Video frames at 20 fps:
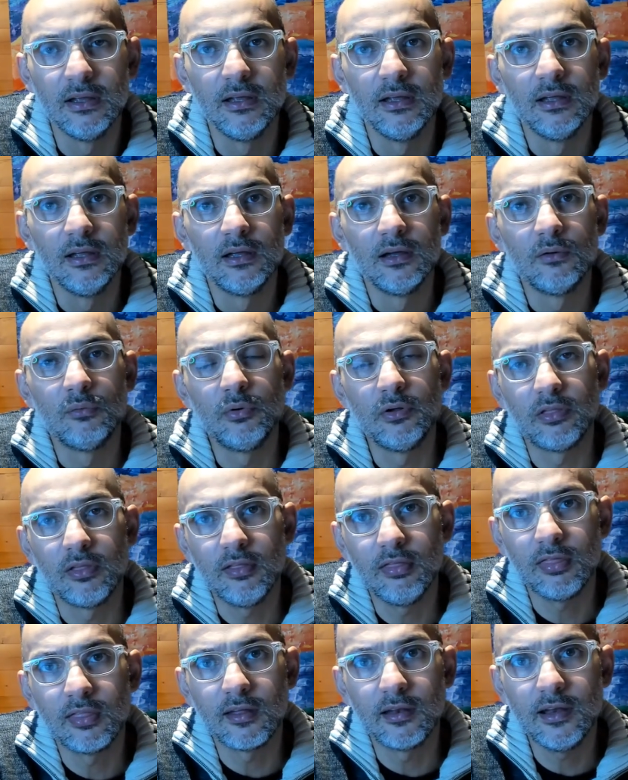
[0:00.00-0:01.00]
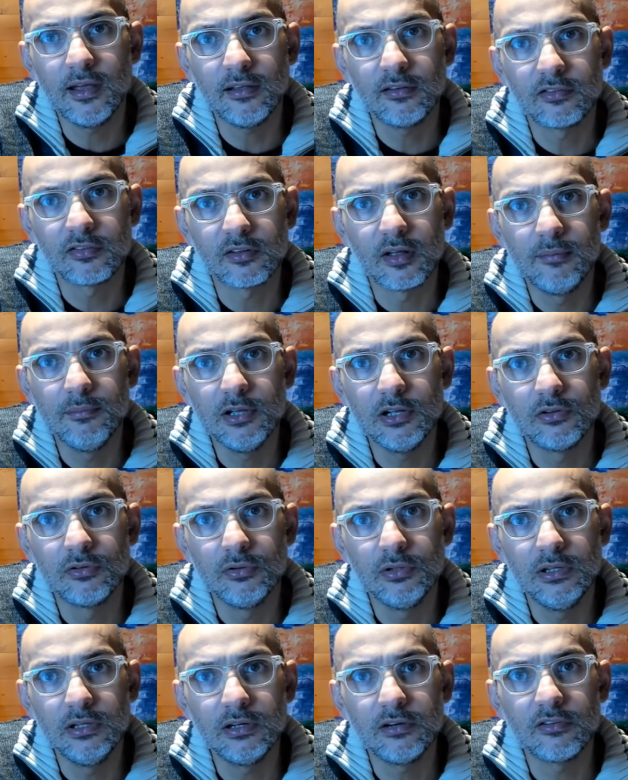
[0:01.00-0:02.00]
within the next coming 2
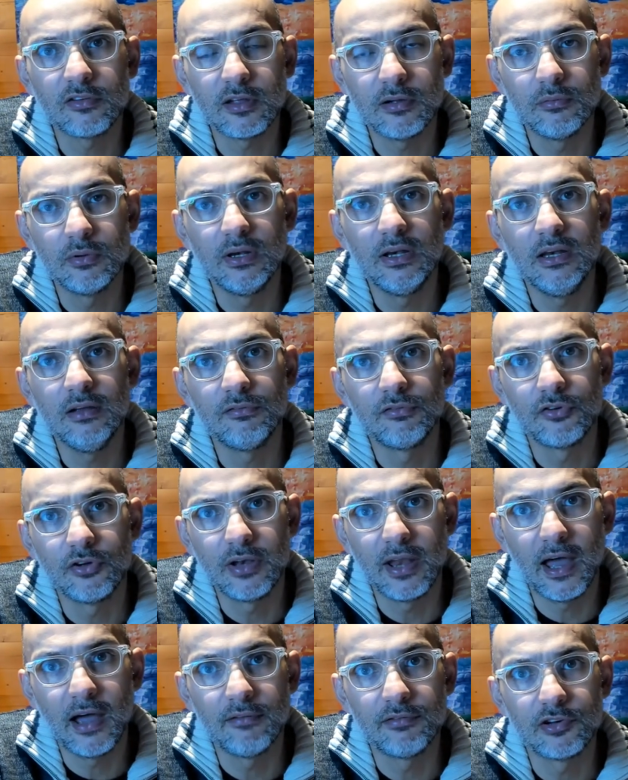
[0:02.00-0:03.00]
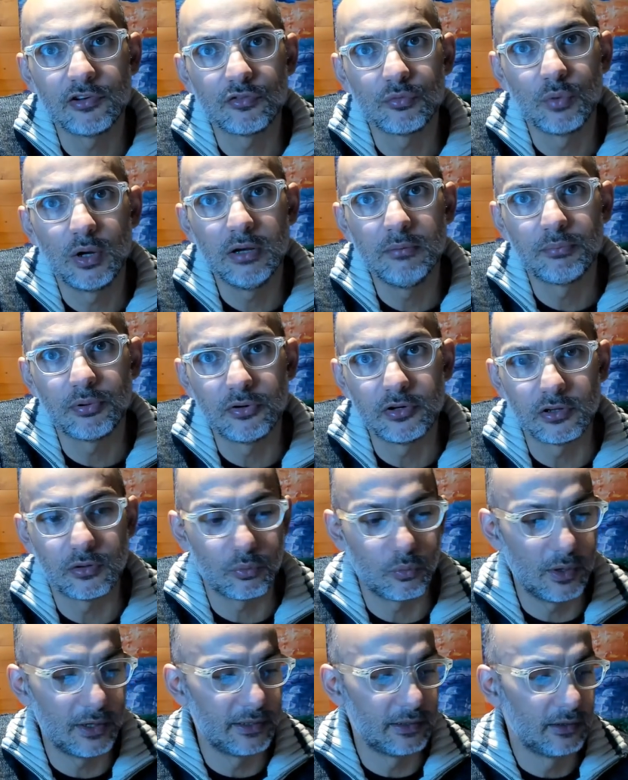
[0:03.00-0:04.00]
years, they will live on average
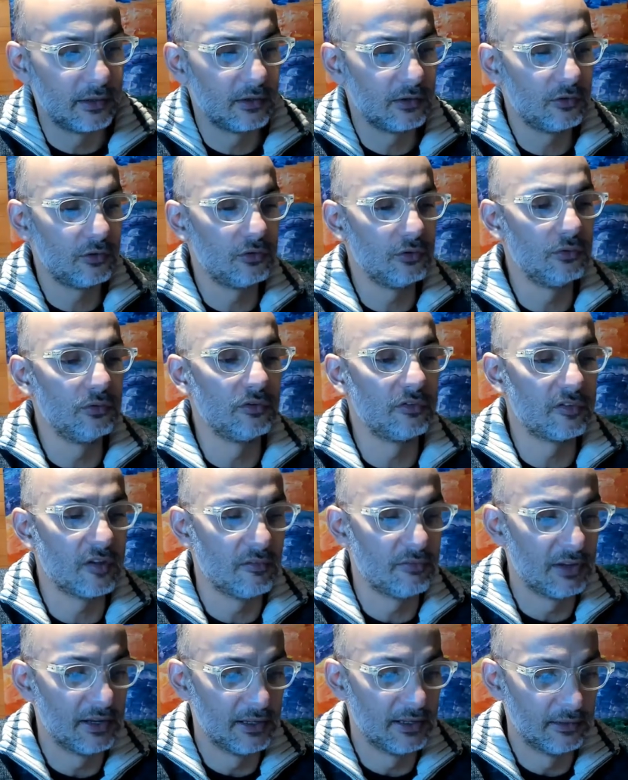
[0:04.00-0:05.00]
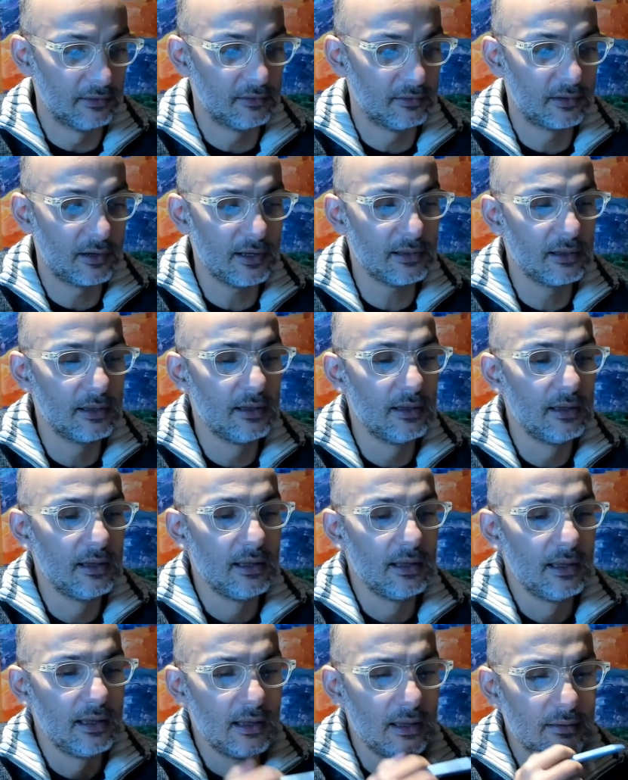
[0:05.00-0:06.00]
1.1278, right?
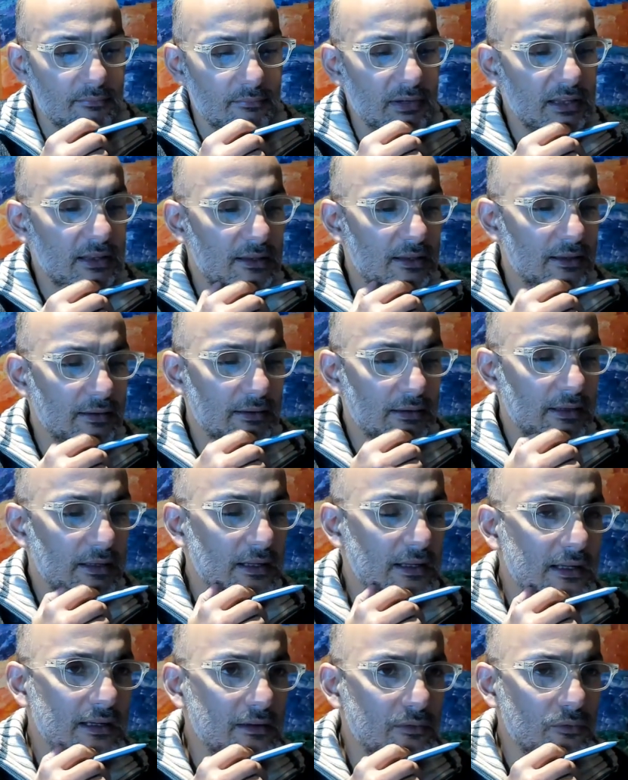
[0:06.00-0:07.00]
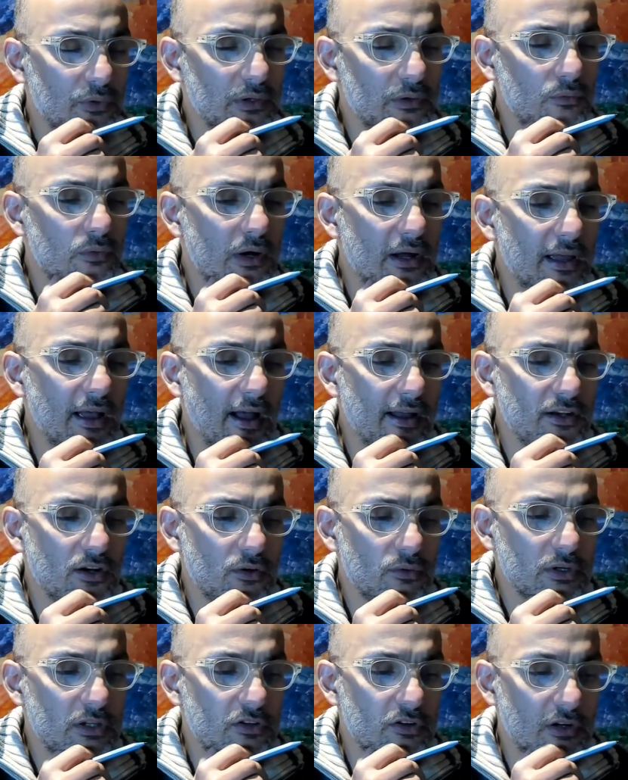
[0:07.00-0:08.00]
But I know we
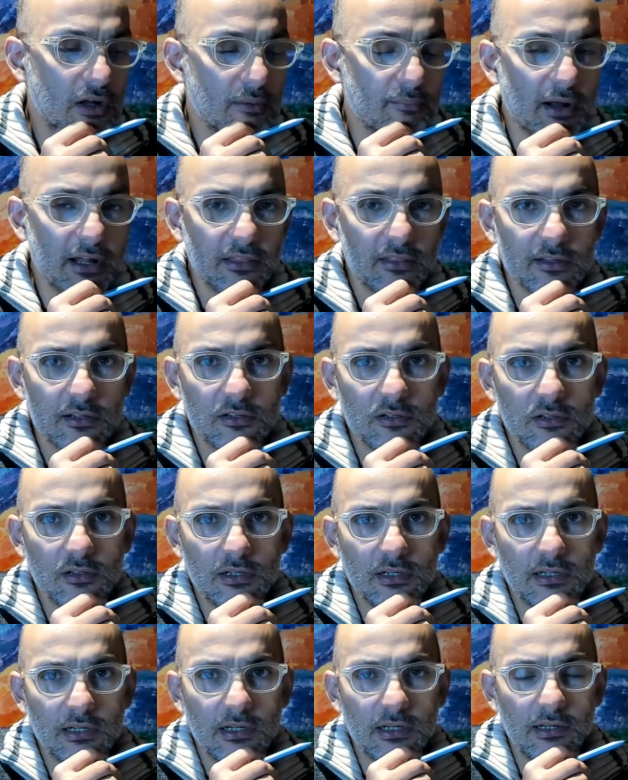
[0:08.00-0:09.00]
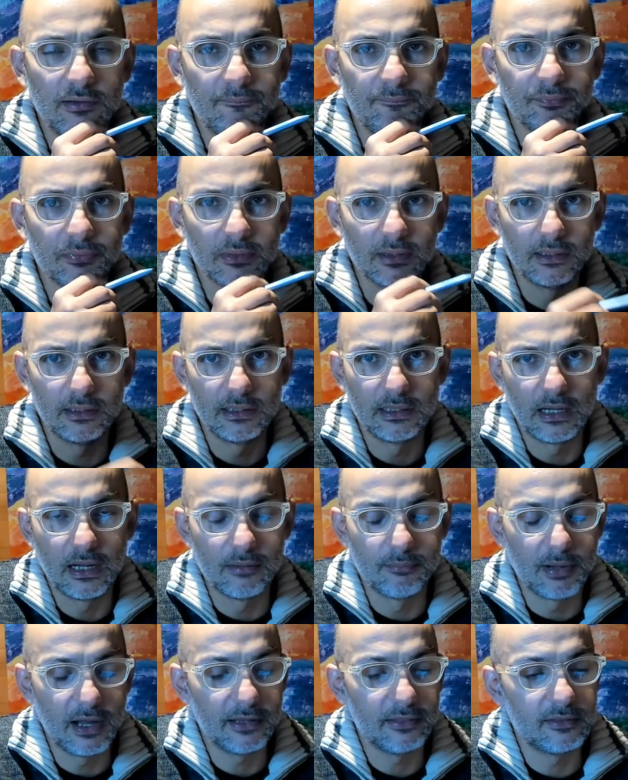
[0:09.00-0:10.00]
talk about the
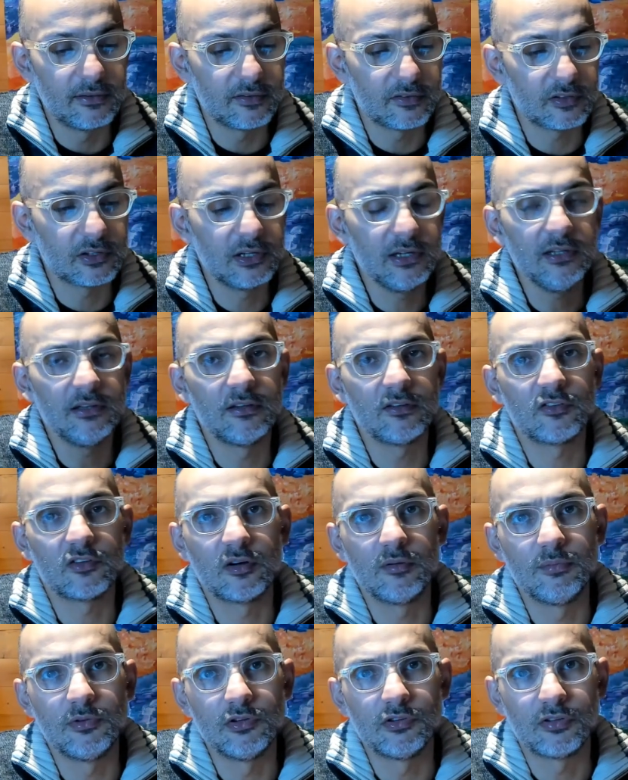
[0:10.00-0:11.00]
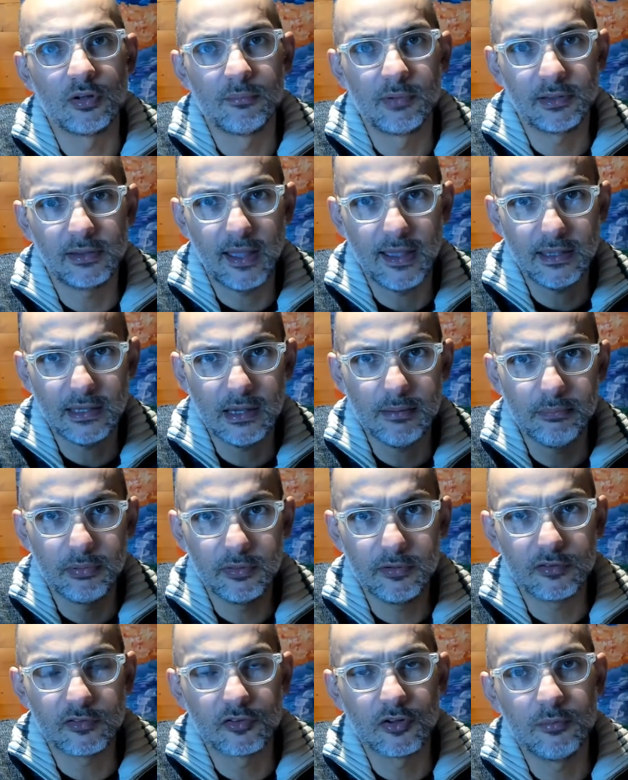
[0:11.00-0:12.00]
about discrete distribution, but I kept
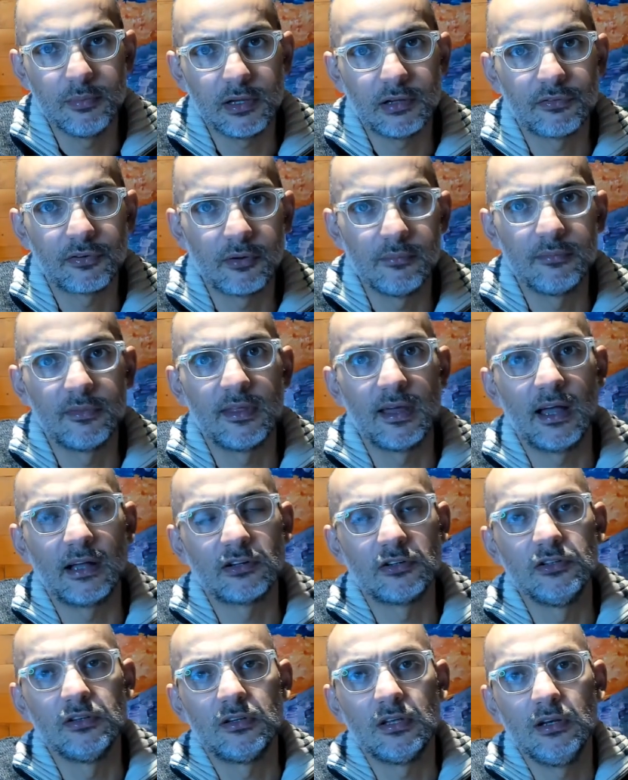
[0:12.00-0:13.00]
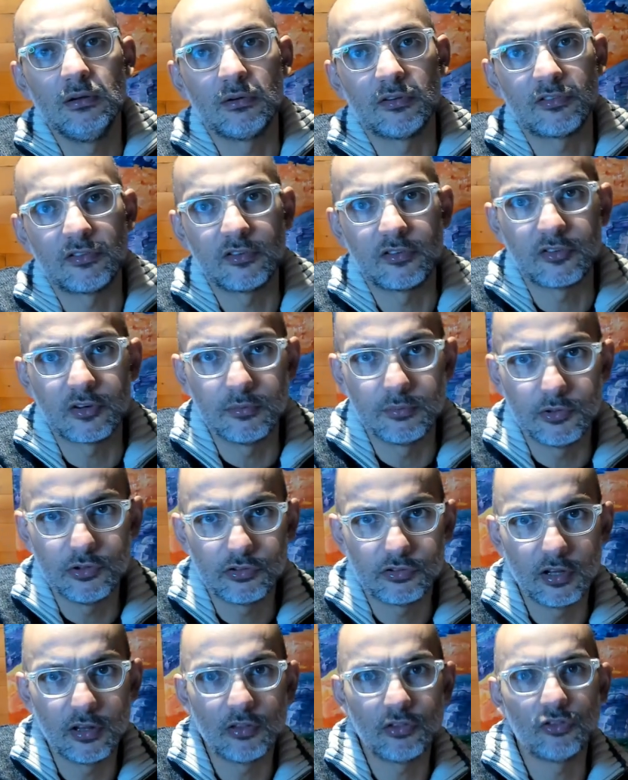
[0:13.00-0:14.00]
this topic from the continuous
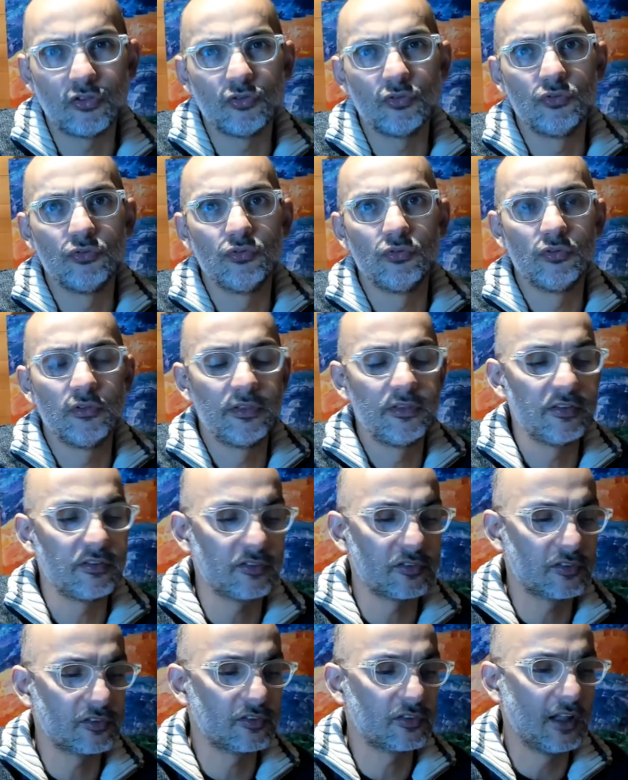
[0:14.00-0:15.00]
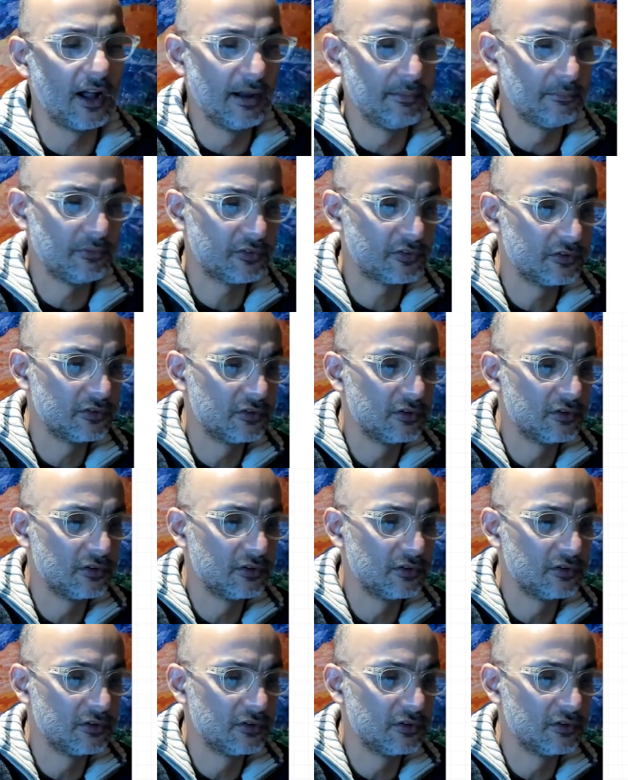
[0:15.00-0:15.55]
distribution to this time. So